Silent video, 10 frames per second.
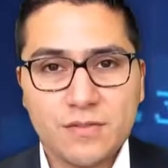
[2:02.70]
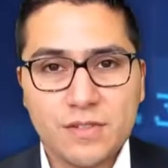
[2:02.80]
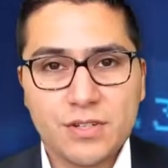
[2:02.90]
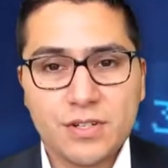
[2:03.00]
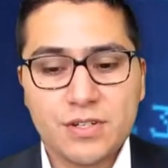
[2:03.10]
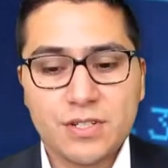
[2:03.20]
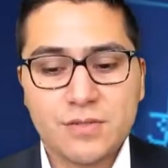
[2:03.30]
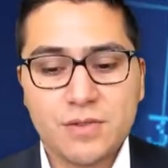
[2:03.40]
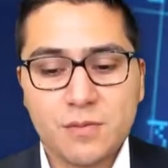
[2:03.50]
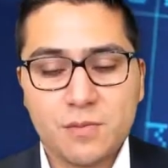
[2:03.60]
one of the
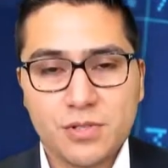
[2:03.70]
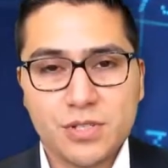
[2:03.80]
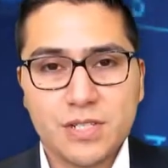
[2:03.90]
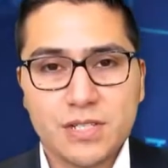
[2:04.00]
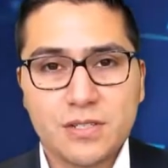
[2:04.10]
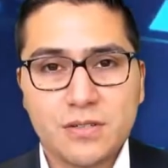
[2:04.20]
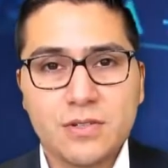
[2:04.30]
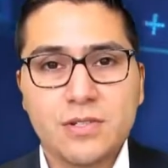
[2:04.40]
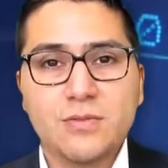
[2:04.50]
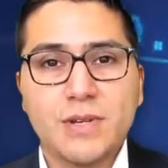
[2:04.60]
triggers as well pushing this
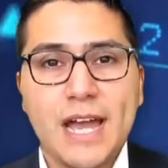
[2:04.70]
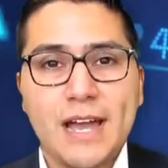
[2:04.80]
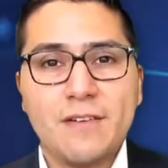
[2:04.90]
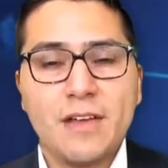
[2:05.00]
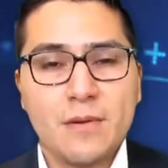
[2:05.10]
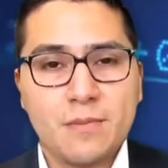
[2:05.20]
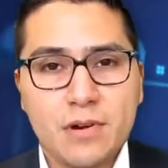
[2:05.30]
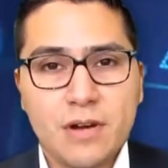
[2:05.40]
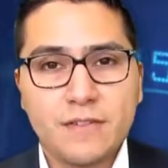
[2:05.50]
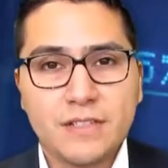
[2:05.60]
lower. So we have
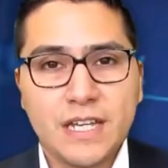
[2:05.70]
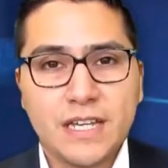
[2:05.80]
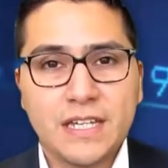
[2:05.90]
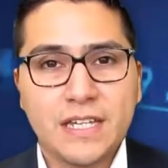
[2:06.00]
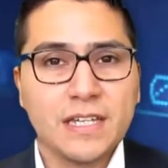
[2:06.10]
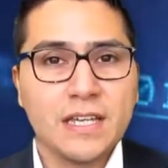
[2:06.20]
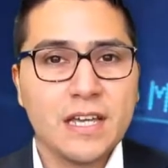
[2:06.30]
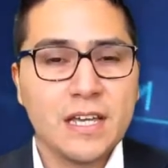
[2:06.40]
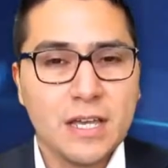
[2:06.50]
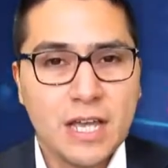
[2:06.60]
profit taking,
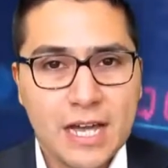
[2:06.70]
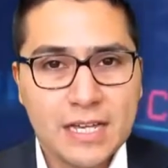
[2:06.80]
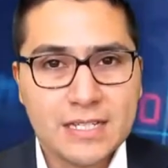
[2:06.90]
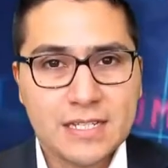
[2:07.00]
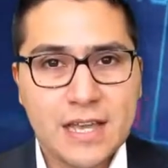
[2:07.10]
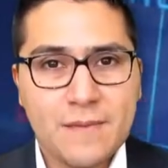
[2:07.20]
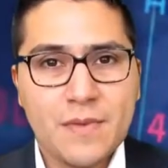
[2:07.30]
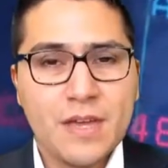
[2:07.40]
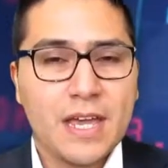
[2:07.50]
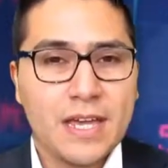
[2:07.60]

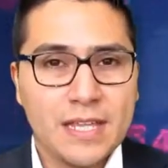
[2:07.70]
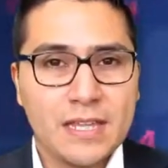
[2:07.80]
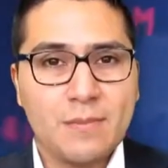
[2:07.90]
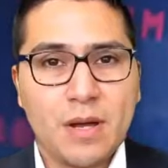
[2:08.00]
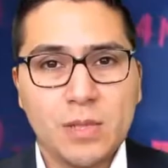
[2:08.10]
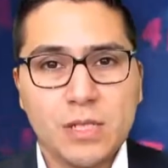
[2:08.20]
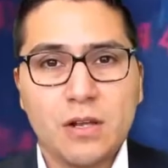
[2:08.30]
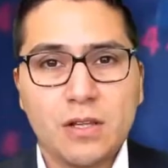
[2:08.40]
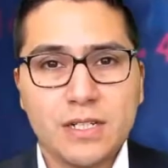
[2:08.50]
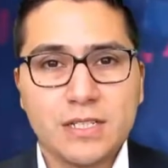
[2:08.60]
ISM, and then the
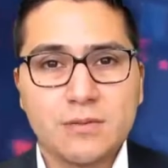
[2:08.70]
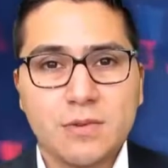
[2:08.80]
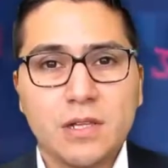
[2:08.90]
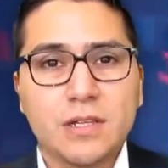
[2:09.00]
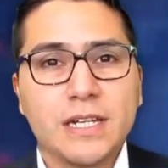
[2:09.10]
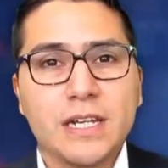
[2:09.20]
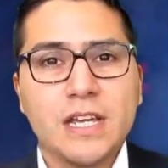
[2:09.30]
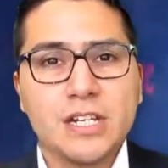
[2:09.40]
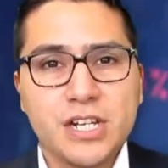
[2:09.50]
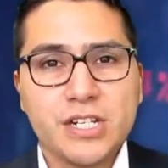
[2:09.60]
public holidays as well.
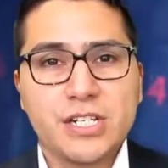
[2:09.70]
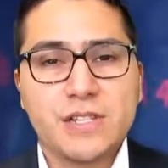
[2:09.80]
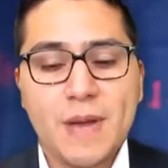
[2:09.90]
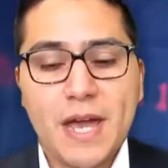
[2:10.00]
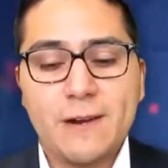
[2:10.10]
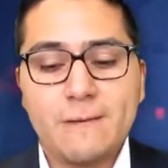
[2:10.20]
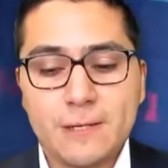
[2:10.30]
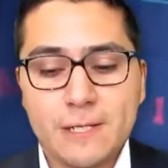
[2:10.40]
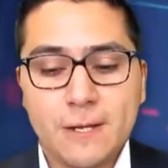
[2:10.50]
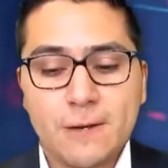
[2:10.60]
That changes the
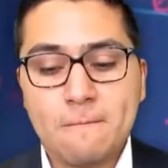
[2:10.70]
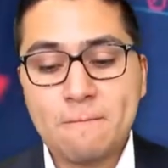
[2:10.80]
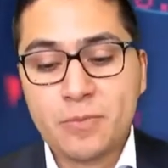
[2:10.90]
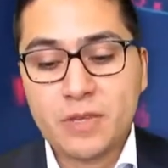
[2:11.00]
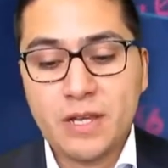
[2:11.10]
pattern we saw